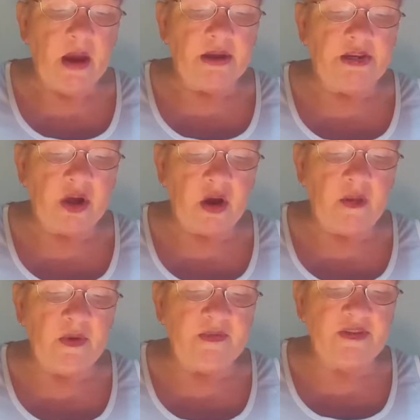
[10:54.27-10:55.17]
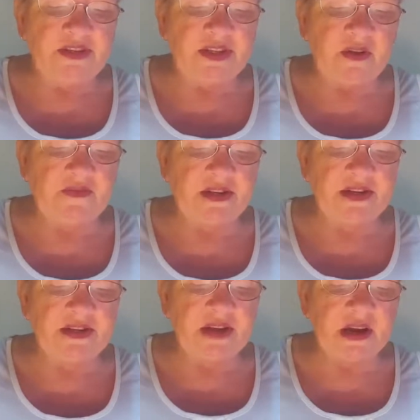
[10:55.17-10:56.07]
A timer for
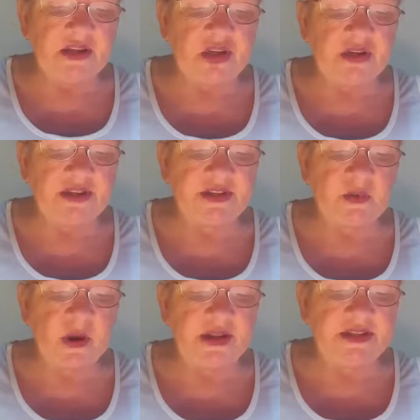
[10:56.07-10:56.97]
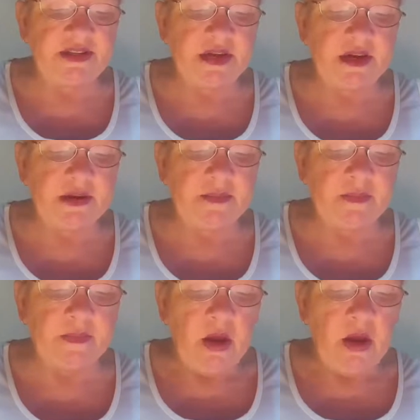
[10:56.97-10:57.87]
self-detonation, Swain said.
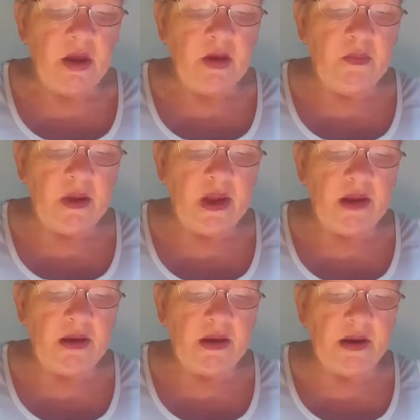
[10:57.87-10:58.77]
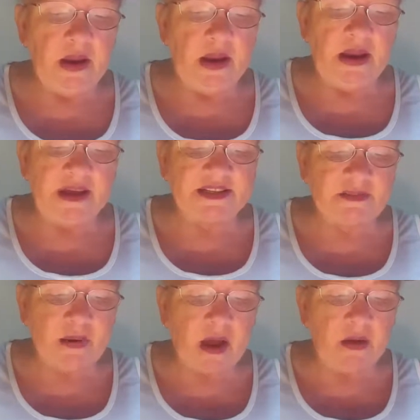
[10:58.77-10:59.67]
You mean it
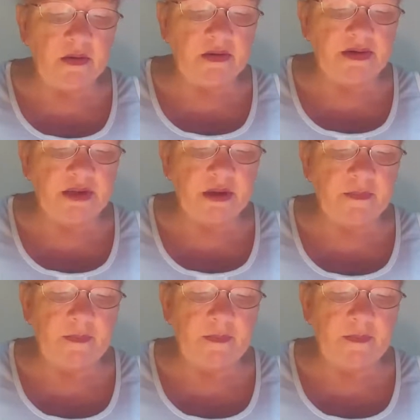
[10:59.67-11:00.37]
explodes?